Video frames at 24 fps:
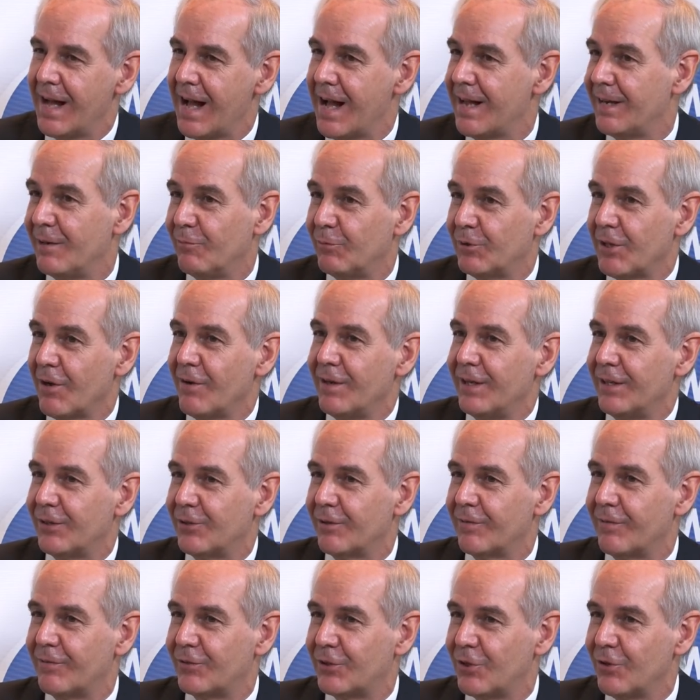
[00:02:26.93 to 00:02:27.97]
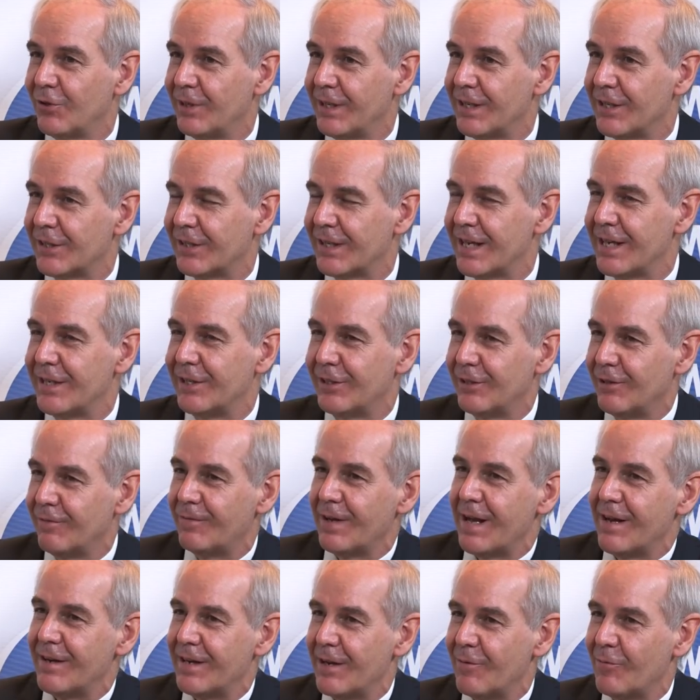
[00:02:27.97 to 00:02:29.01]
and it was only sort of 2 years later you
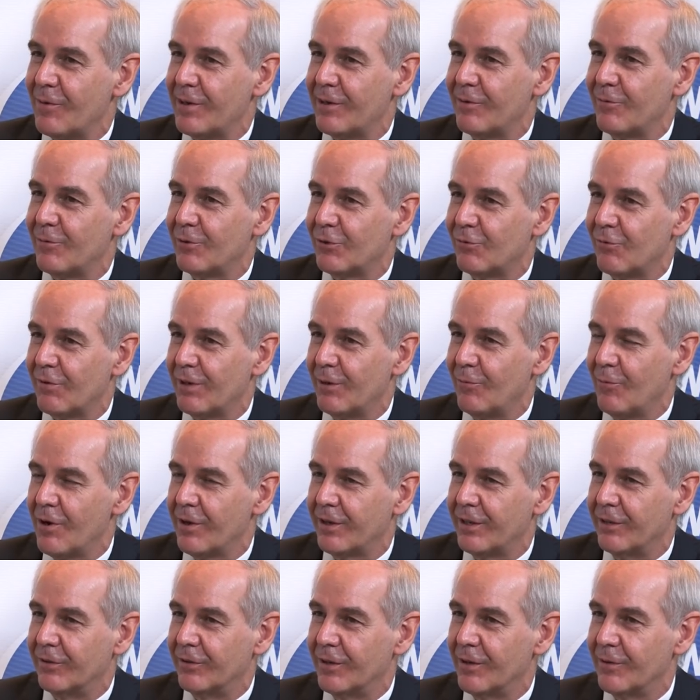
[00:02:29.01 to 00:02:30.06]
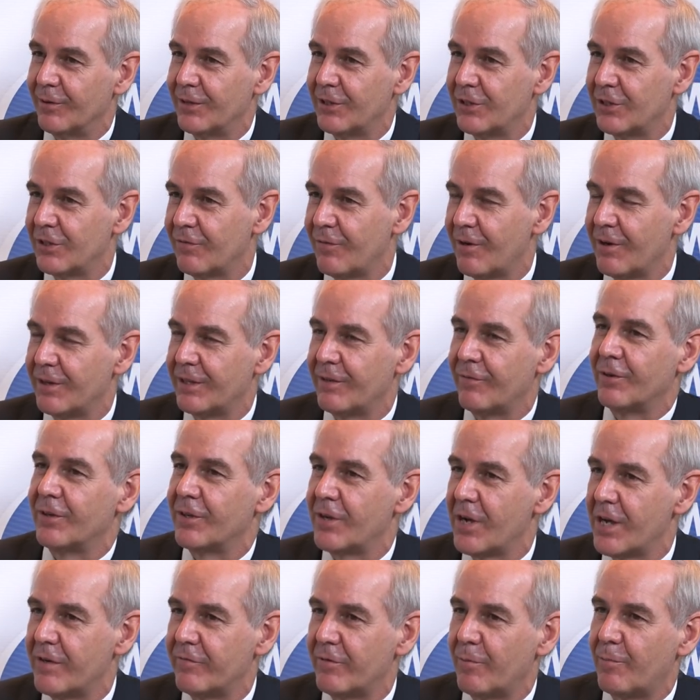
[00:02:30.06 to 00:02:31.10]
found out whether it was really working or not. This is a very different
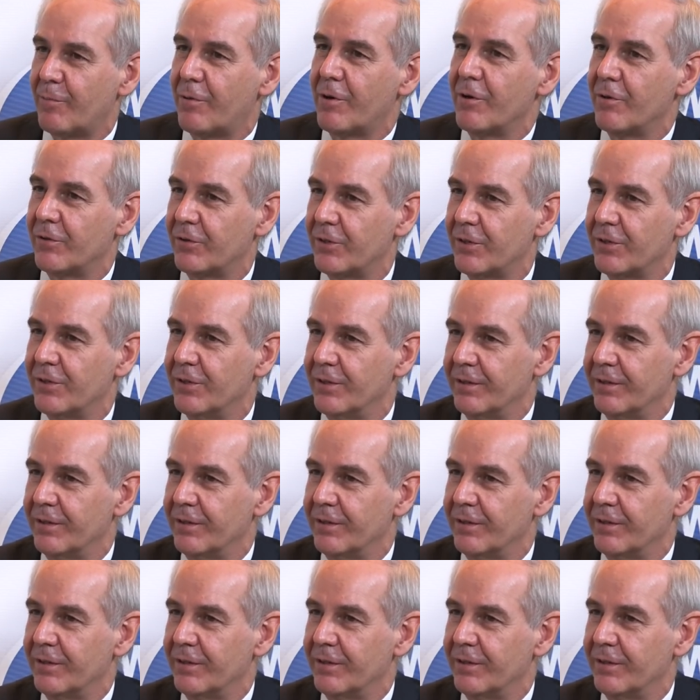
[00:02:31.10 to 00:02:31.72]
kind of approach, isn't